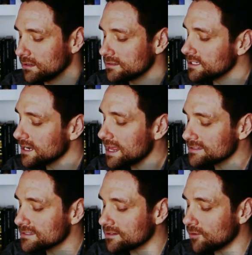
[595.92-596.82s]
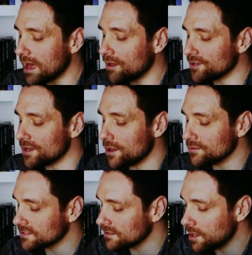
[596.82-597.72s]
She glances around and
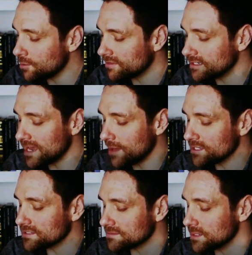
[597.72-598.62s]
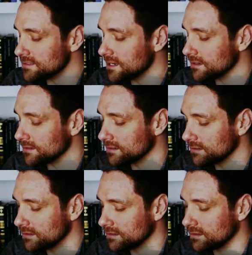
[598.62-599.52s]
notes that no other damage has been done.
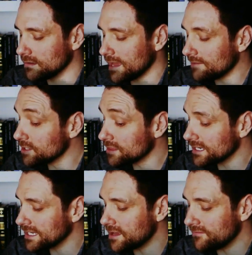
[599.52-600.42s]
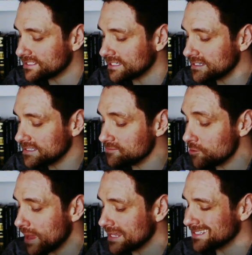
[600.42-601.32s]
Everything in her vicinity
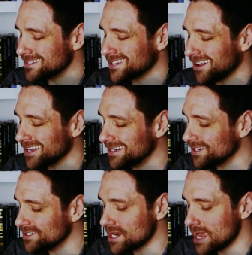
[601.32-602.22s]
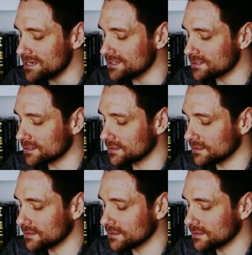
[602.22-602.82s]
remains entirely unchanged.